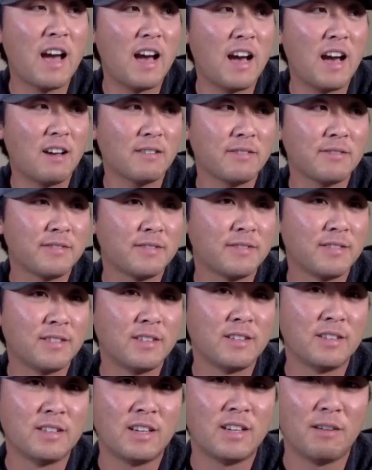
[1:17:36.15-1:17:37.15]
half
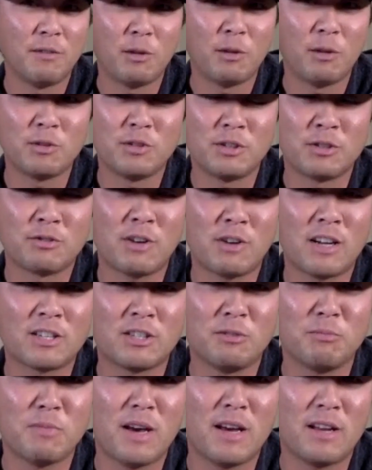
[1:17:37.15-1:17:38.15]
of those
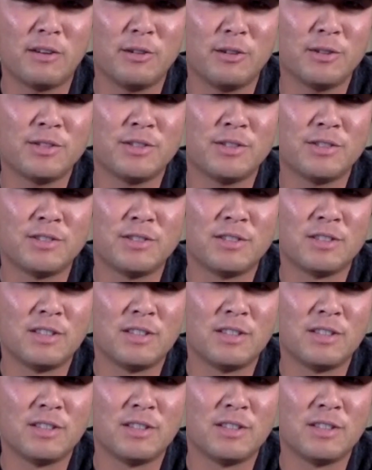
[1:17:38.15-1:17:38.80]
distraction battles,